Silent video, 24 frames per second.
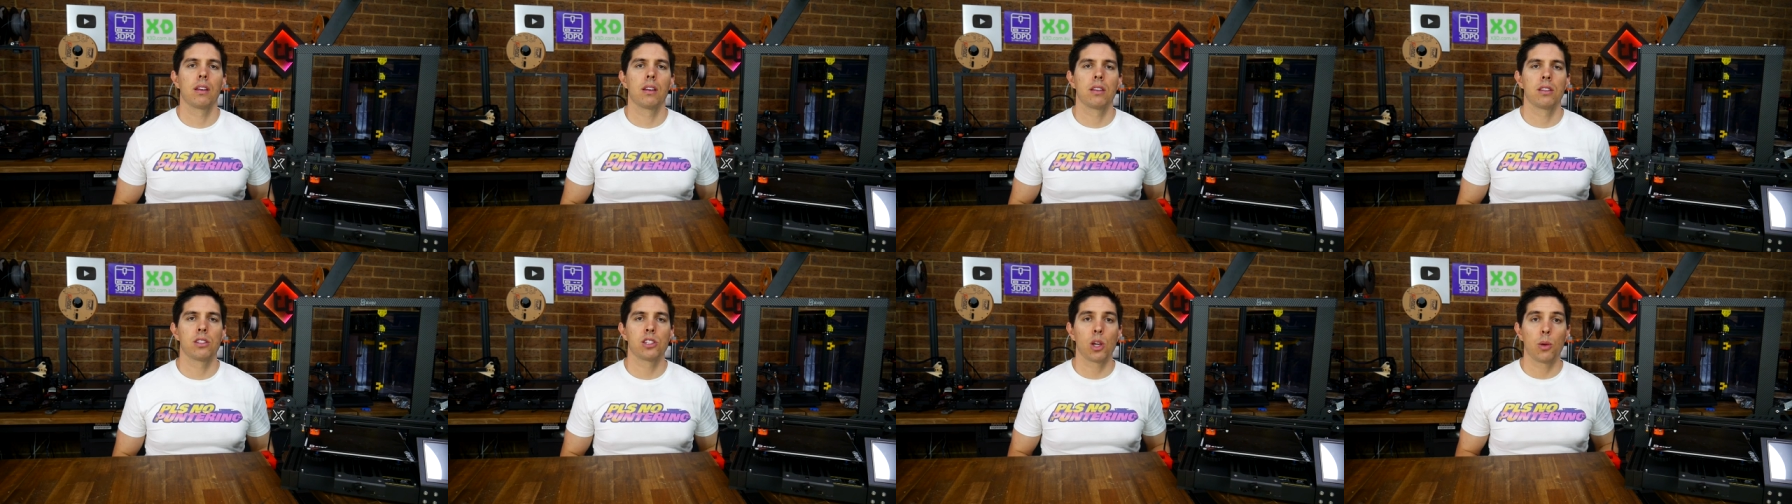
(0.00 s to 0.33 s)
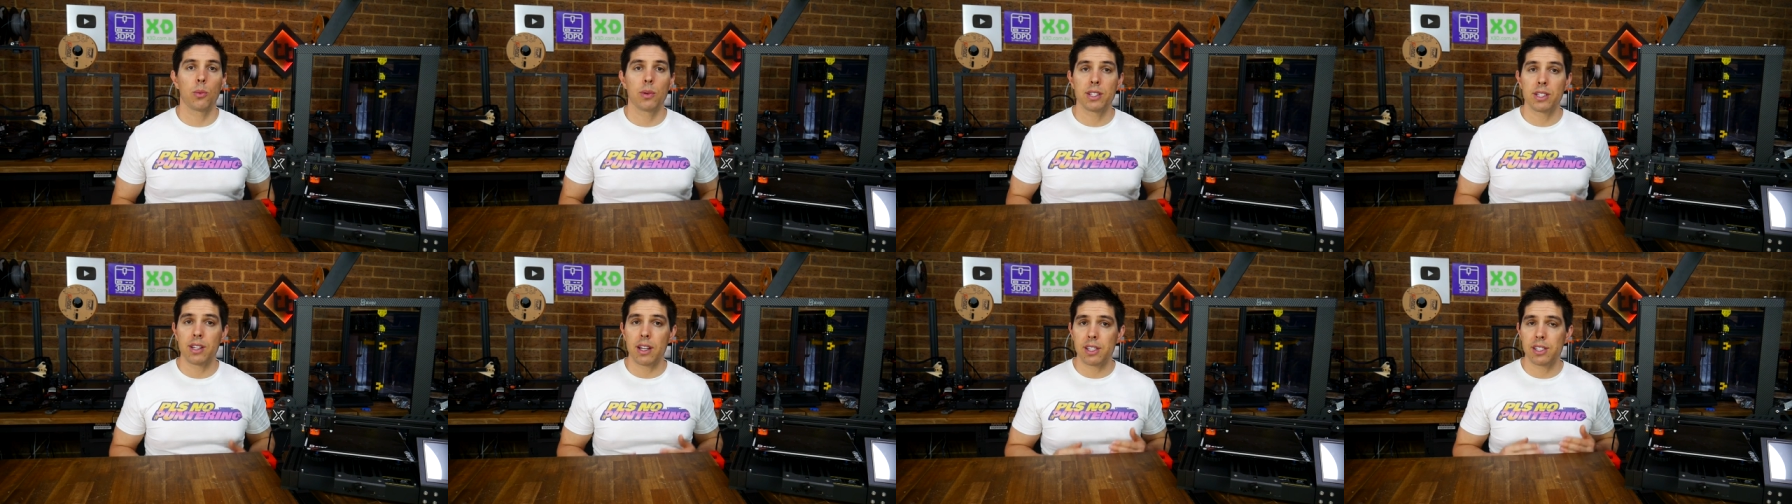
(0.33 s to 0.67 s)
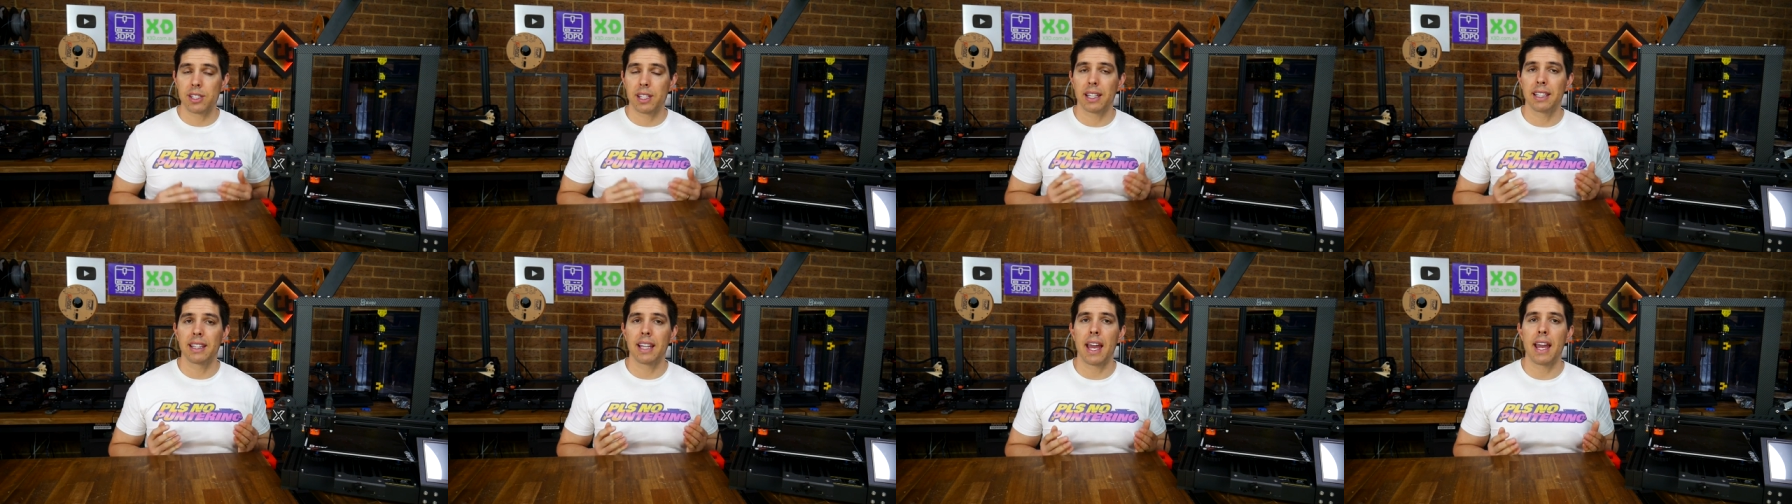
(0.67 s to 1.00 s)
So
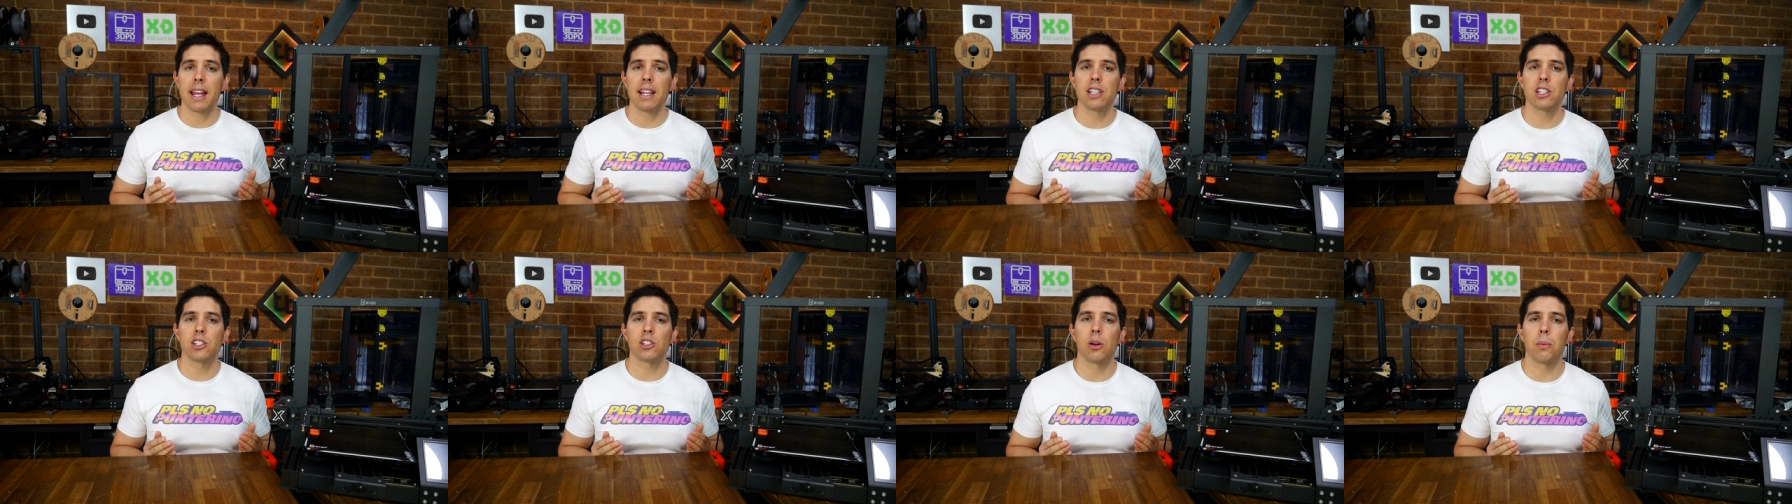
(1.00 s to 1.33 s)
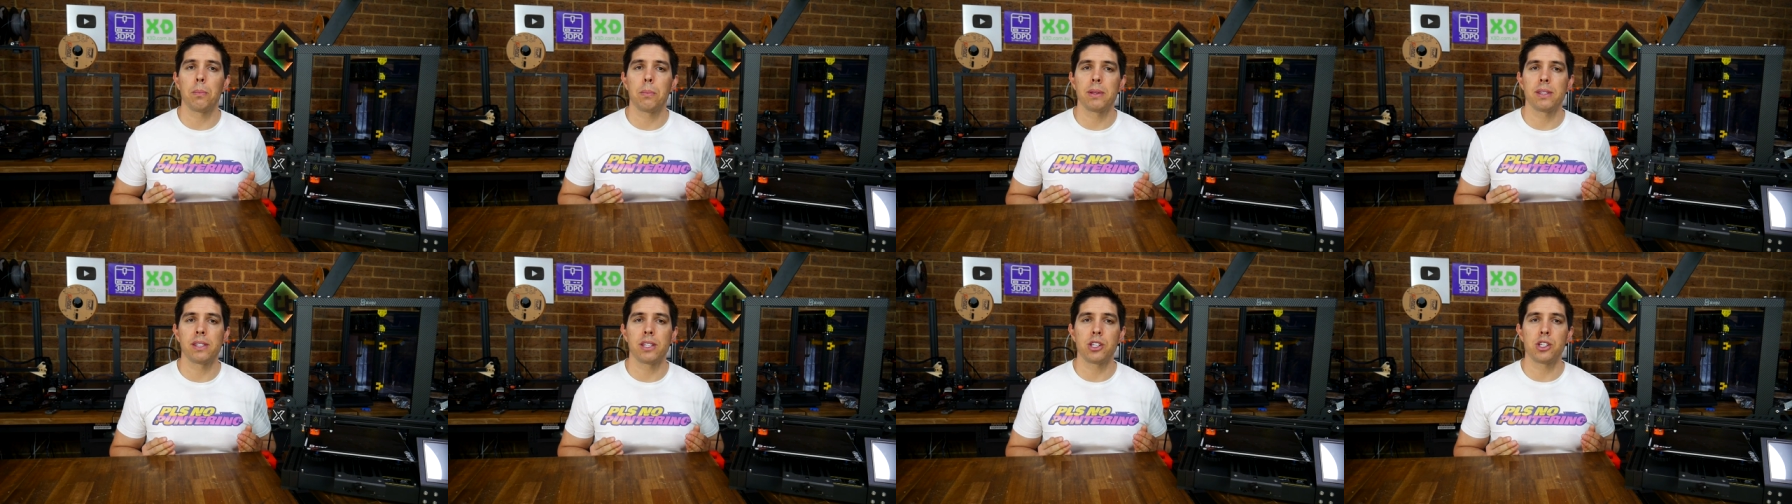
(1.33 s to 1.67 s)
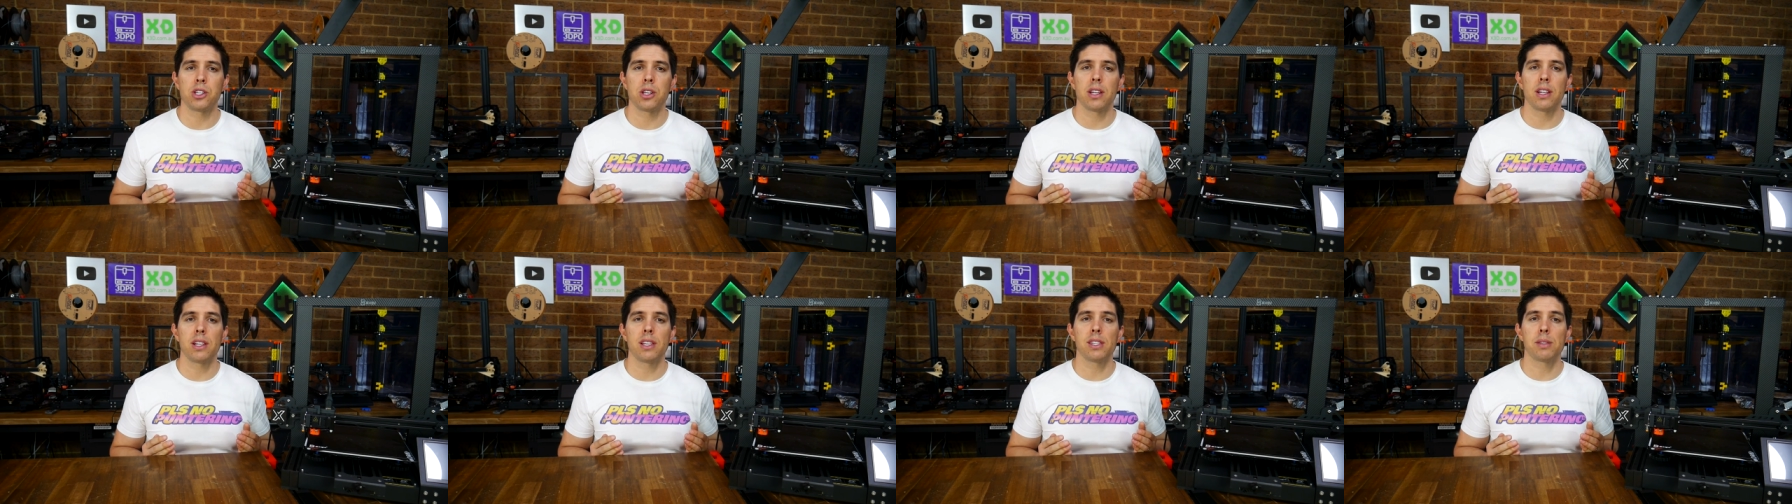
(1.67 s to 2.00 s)
adjusting the end stop
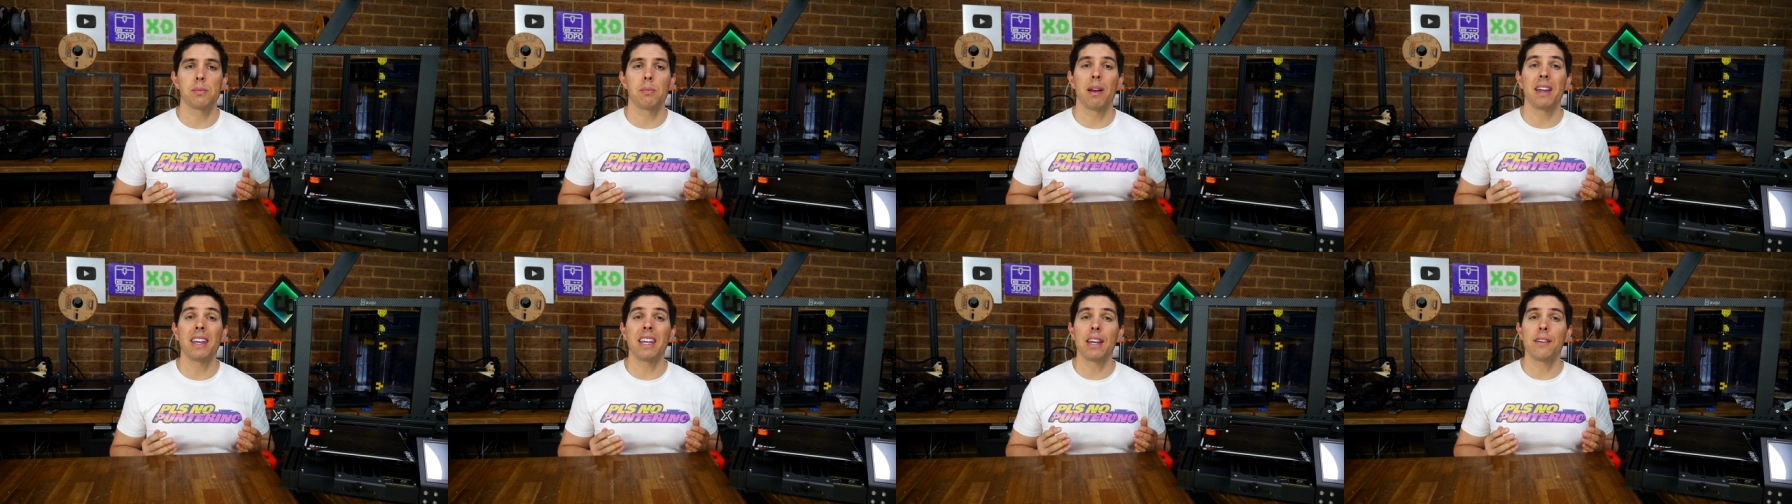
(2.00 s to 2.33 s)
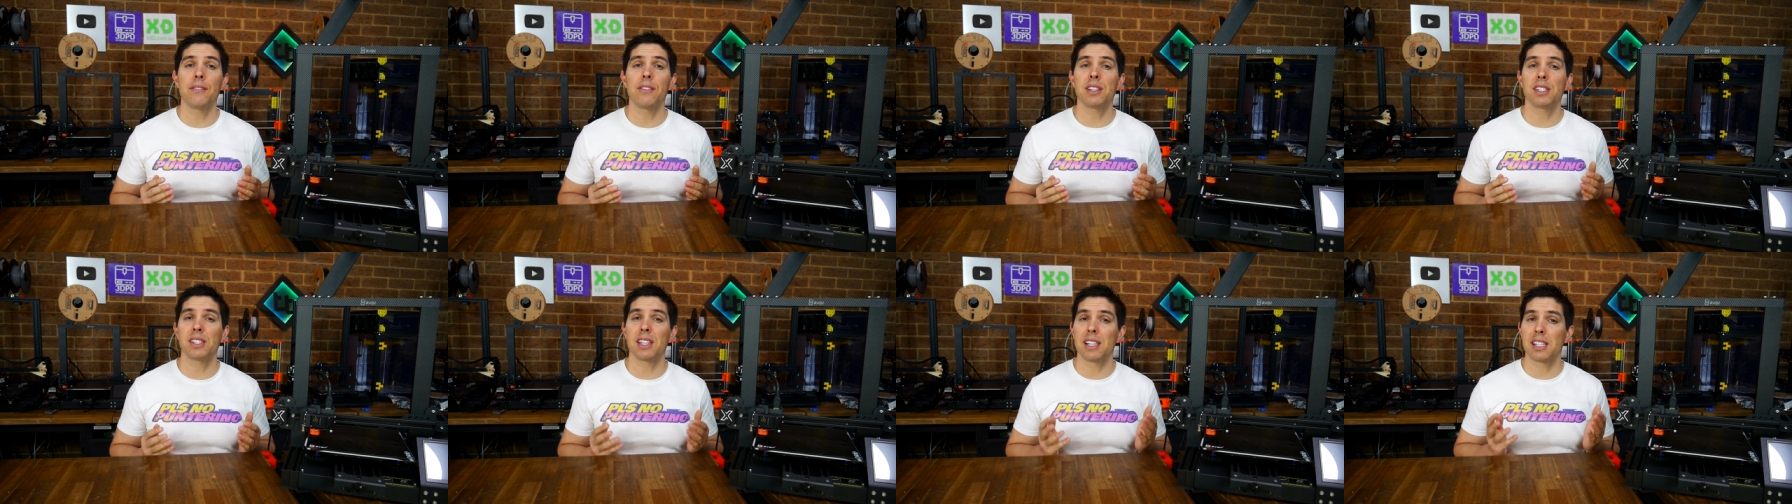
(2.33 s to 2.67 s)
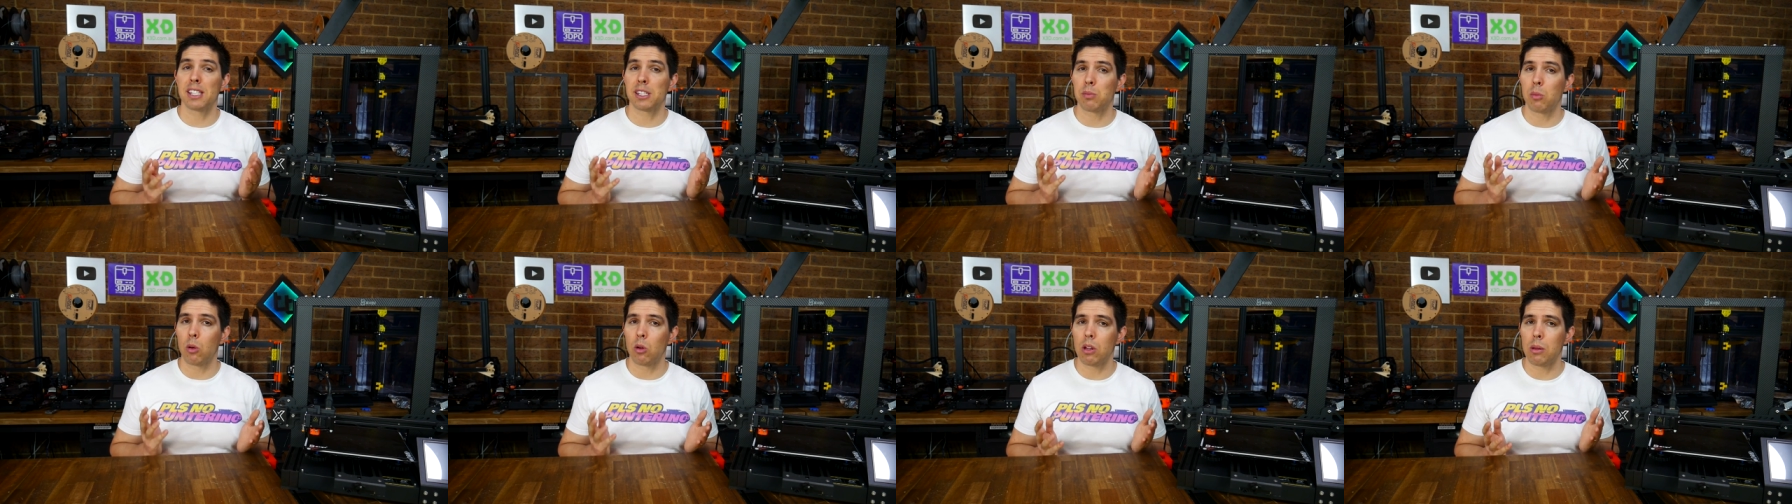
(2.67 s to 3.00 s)
positions may give us a
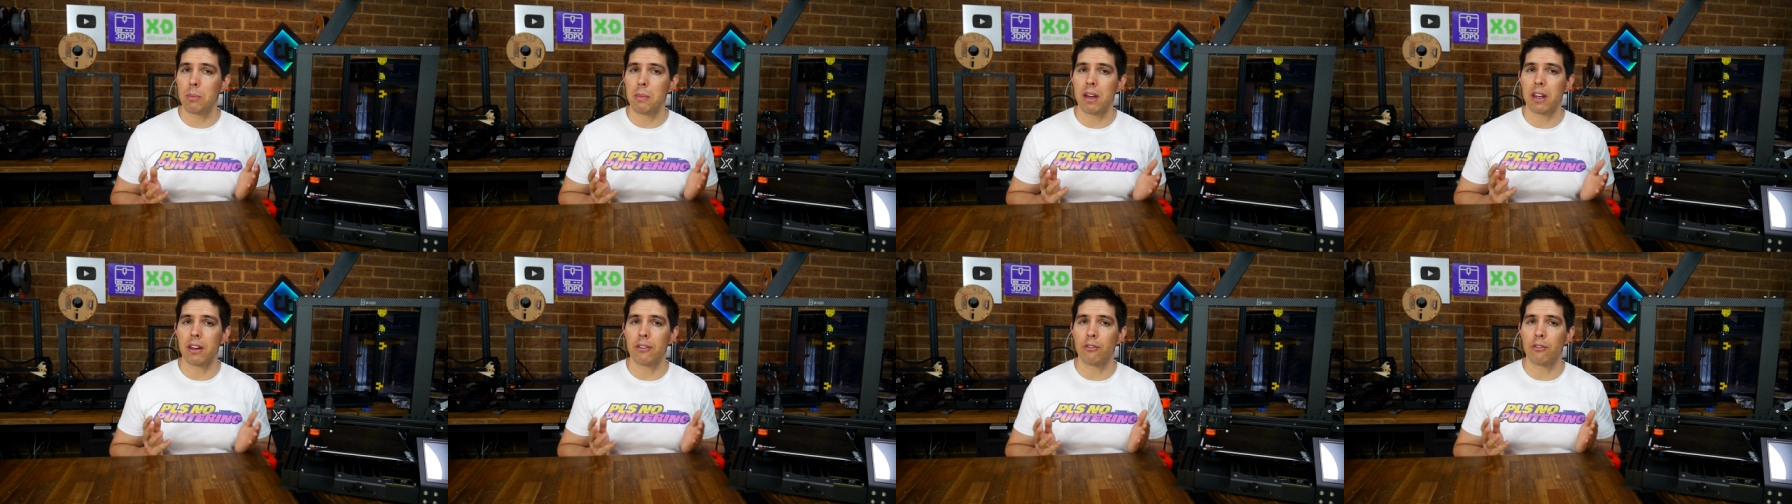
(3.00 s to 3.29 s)
small amount